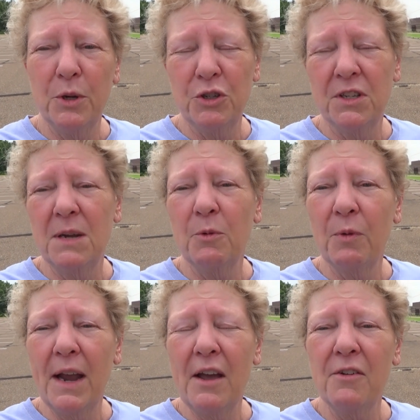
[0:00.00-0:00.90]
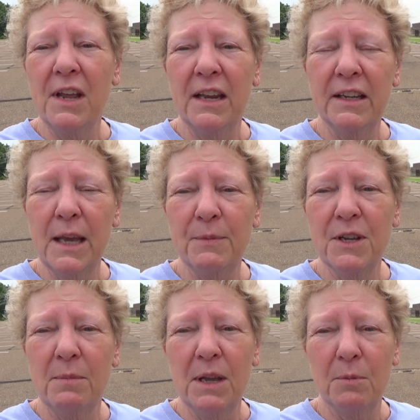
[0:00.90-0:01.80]
pushes him around and keeps
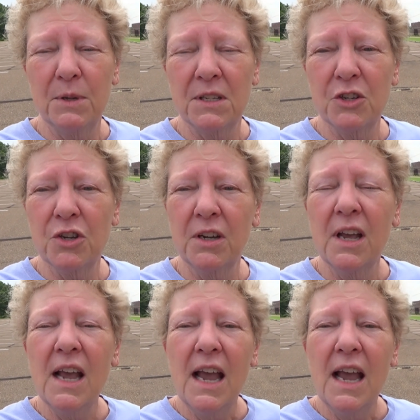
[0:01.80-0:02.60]
him in position.